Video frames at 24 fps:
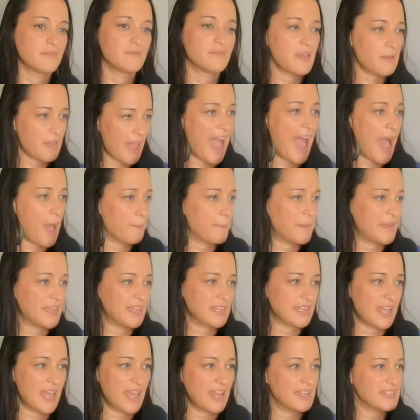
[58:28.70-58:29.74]
happen.
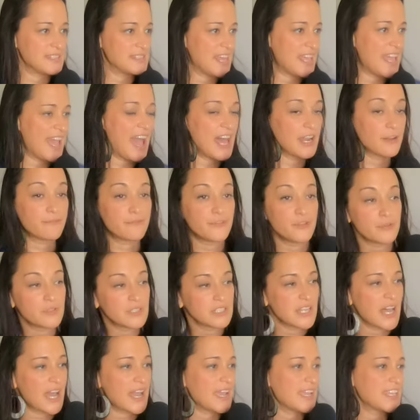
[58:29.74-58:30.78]
And they had a few
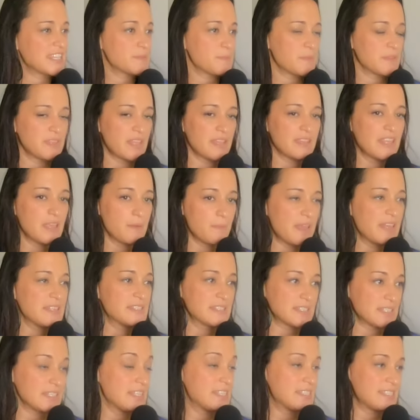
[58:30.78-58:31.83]
clients, but then they
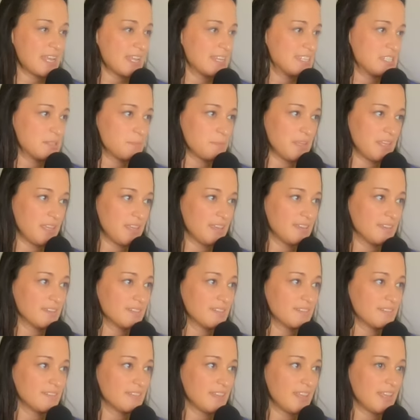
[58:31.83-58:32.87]
basically said to me
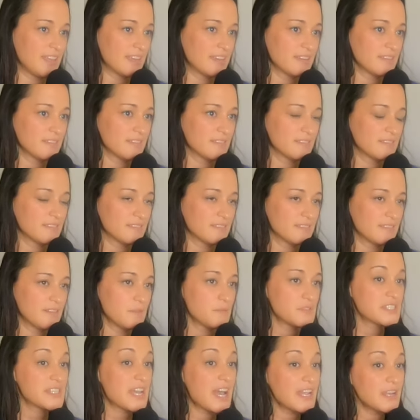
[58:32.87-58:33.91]
like it
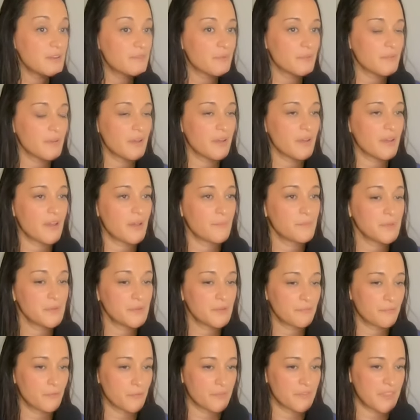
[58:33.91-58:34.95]
was kind of a, a
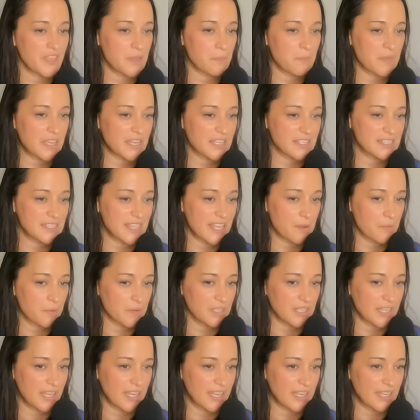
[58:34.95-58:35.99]
beautiful thing because they were
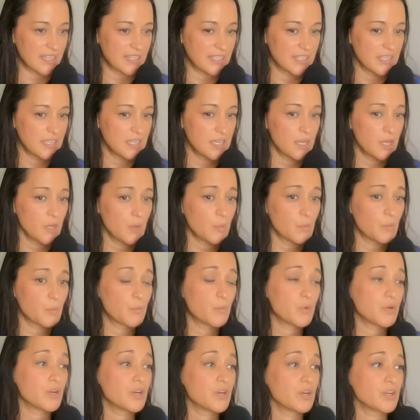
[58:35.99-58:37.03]
like
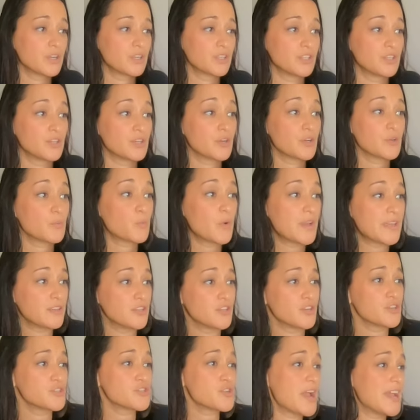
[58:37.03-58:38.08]
we're you're
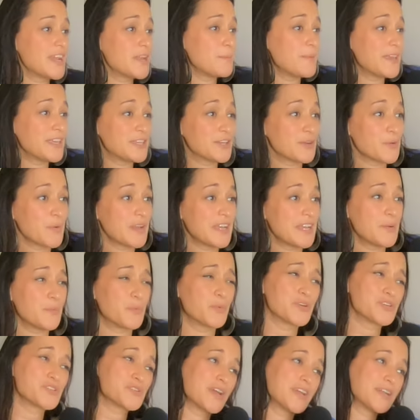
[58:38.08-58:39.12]
you're trying to make your way up we're
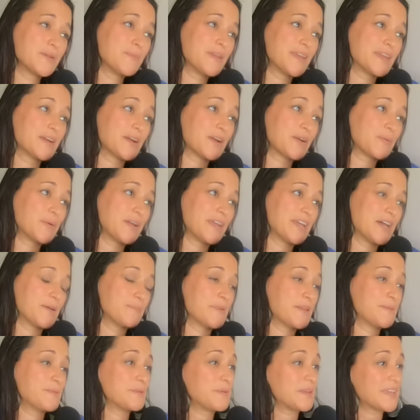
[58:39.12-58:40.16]
trying to make our way up
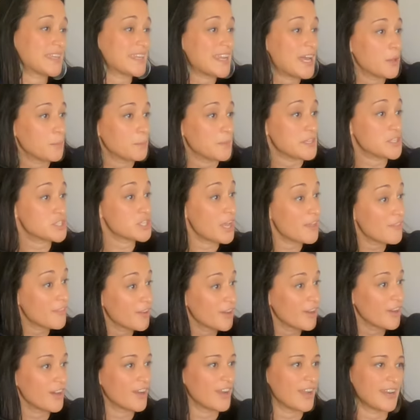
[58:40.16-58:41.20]
maybe we can help each
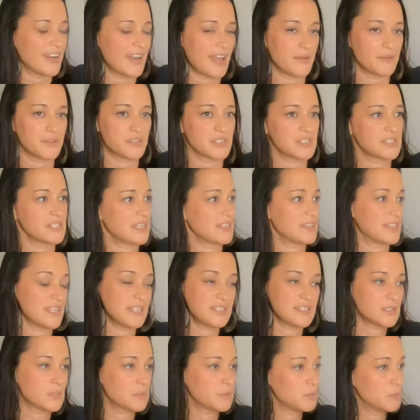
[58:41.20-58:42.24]
other and i was just like that's
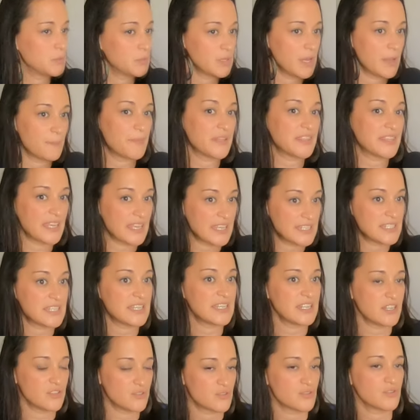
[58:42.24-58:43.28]
cool but they did
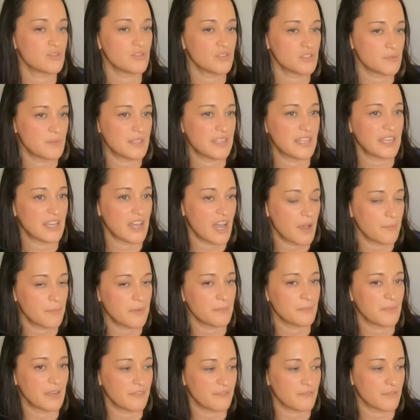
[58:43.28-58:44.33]
introduce me they got me
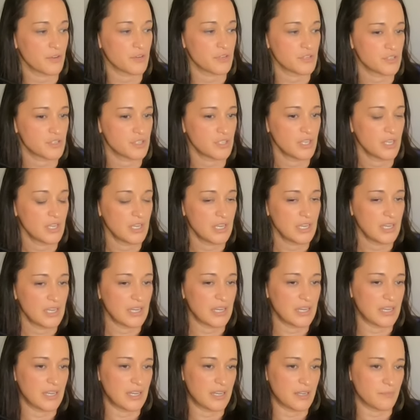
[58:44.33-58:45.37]
my first
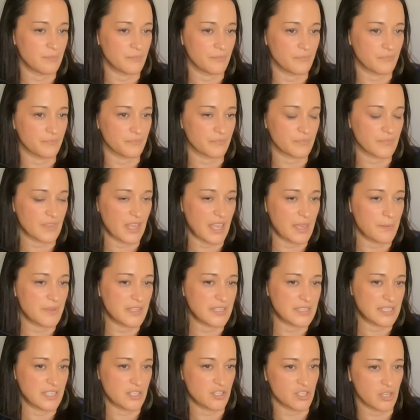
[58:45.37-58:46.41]
um,
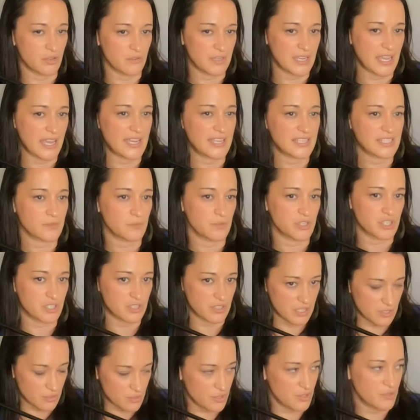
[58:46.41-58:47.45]
abc showcase which
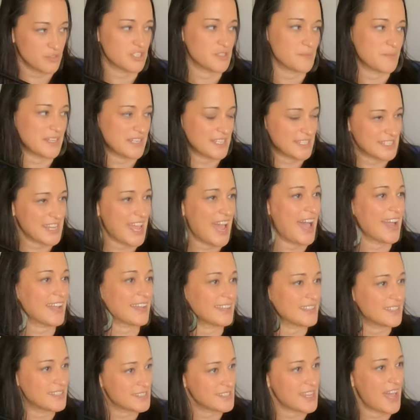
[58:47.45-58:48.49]
introduced me to zach
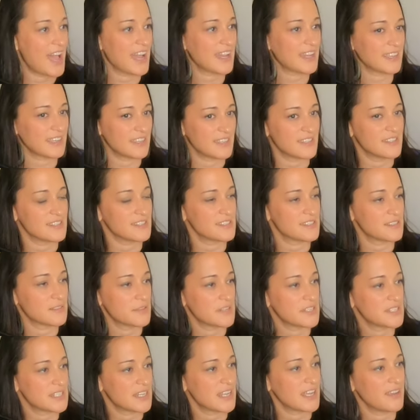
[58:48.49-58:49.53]
and zach is the
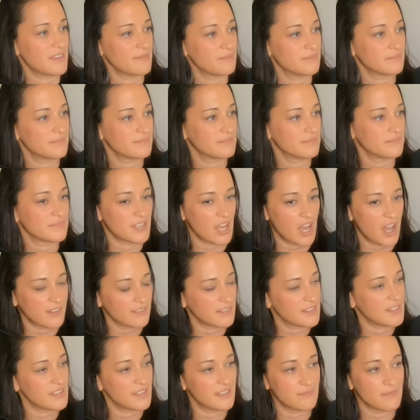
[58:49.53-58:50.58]
reason i got
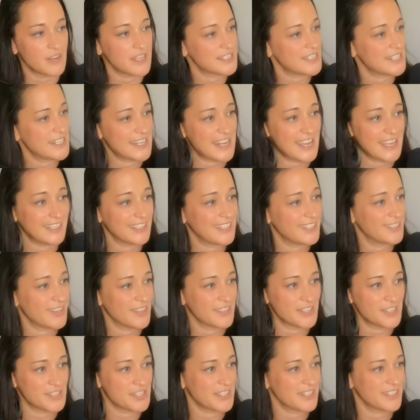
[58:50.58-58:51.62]
the resident alien
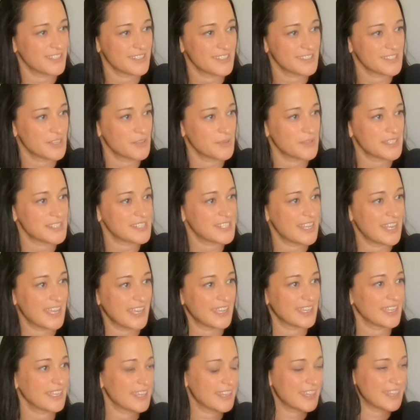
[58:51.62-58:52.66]
audition so wow. it's
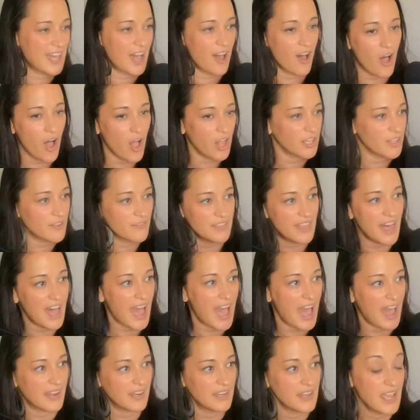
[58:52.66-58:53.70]
like the, all of
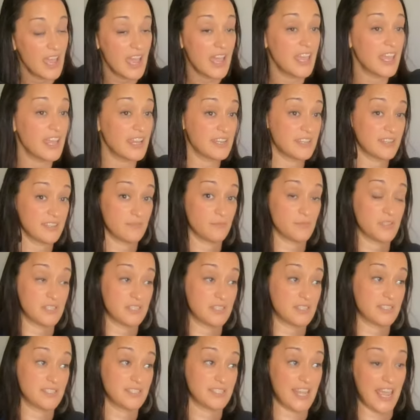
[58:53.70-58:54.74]
that it was
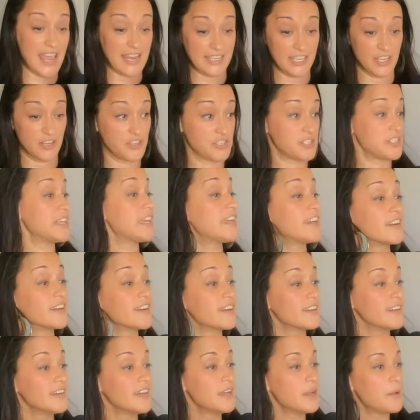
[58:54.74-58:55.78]
10 years
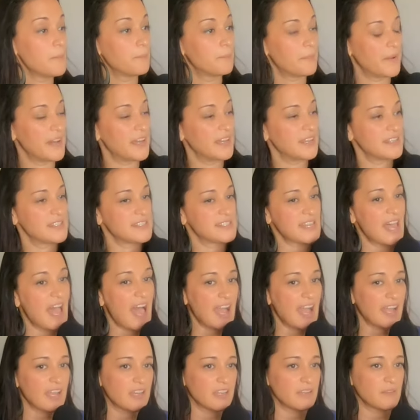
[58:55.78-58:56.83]
later yeah but
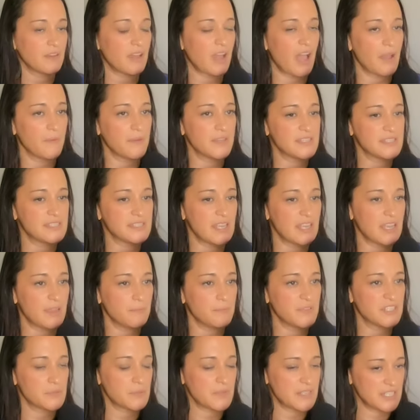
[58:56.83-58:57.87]
zach i would say
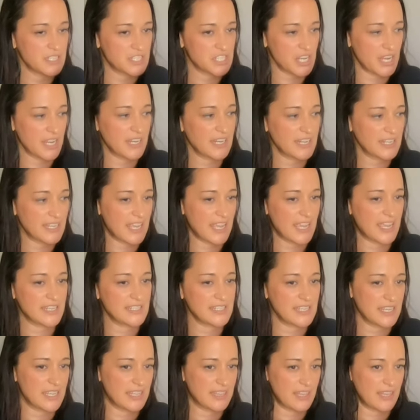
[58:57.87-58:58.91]
between shane and candy
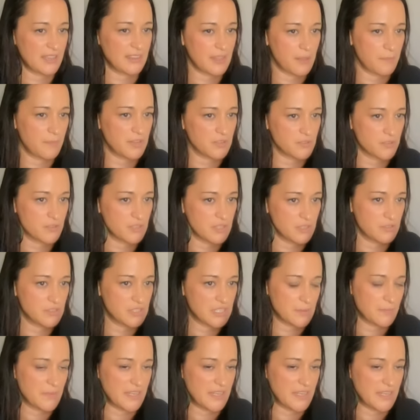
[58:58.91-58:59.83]
and then them introducing me